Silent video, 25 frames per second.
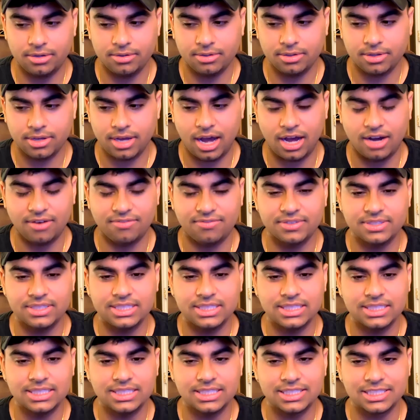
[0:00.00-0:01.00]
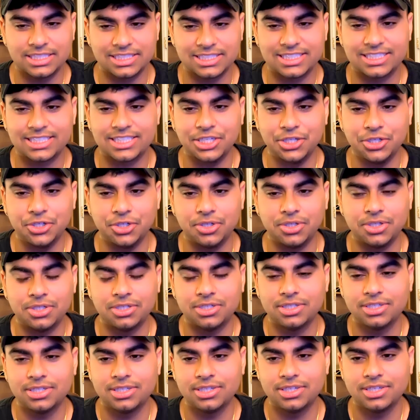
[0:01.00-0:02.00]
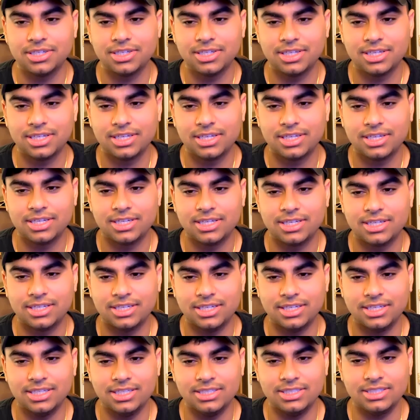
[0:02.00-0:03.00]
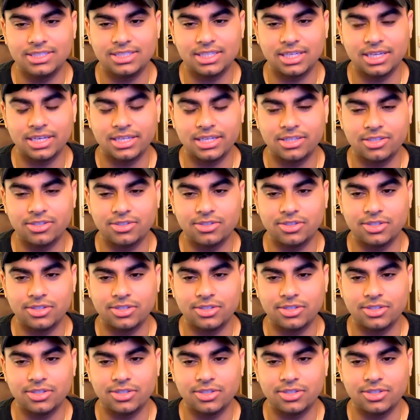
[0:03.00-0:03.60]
confidence is a skill. It's like